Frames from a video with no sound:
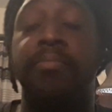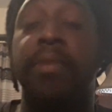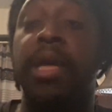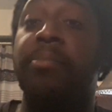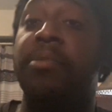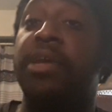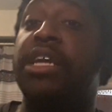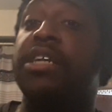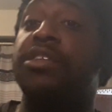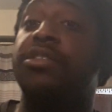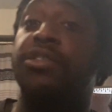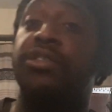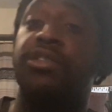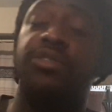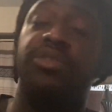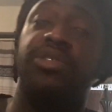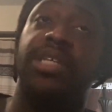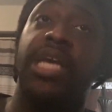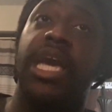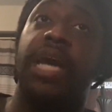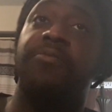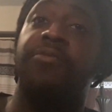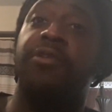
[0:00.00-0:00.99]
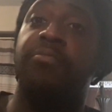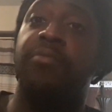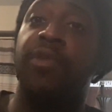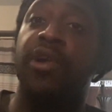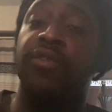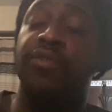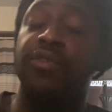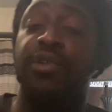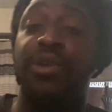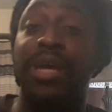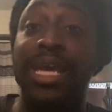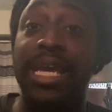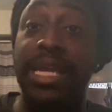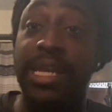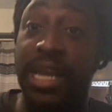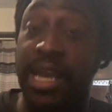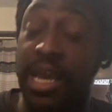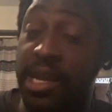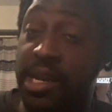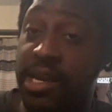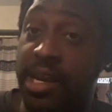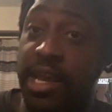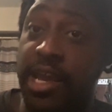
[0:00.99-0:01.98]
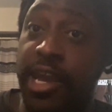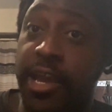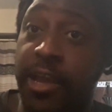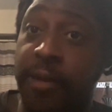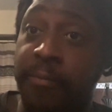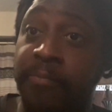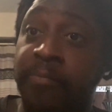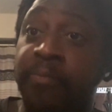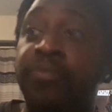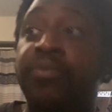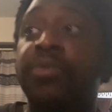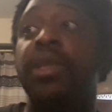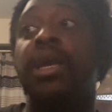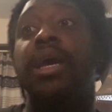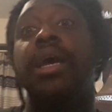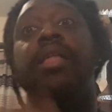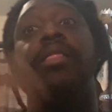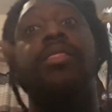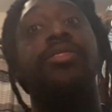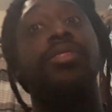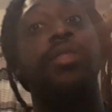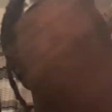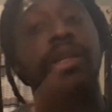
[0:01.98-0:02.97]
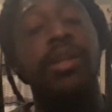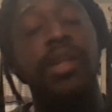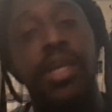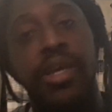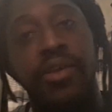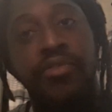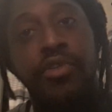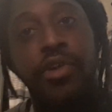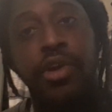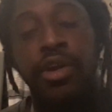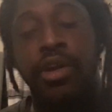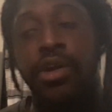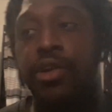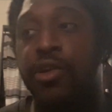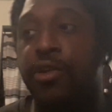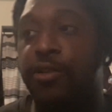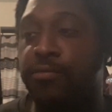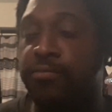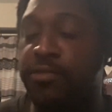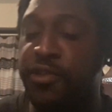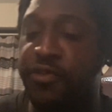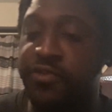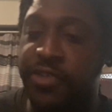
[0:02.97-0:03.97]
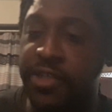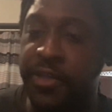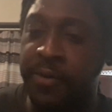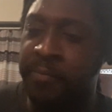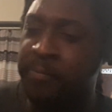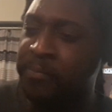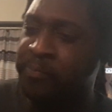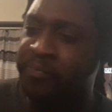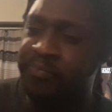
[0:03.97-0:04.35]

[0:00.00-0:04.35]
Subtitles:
Maybe introduce Captain Marvel in Endgame, and then give her her own movie.